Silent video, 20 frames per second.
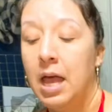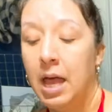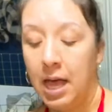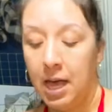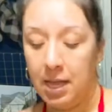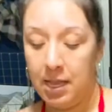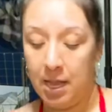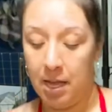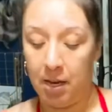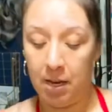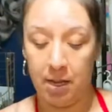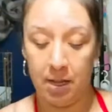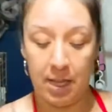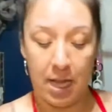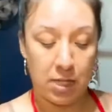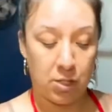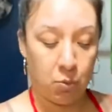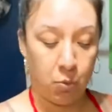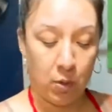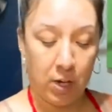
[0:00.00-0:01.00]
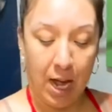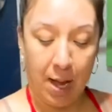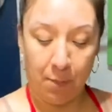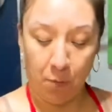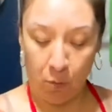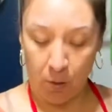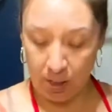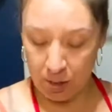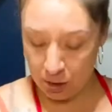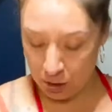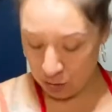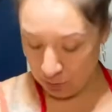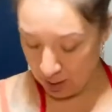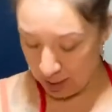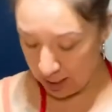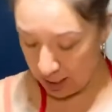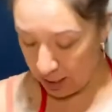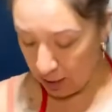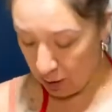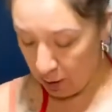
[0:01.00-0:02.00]
And then that's what I'm going to do right
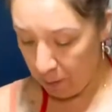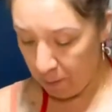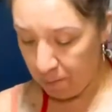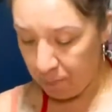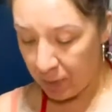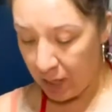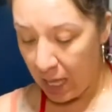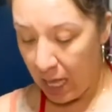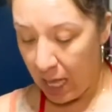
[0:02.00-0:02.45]
here.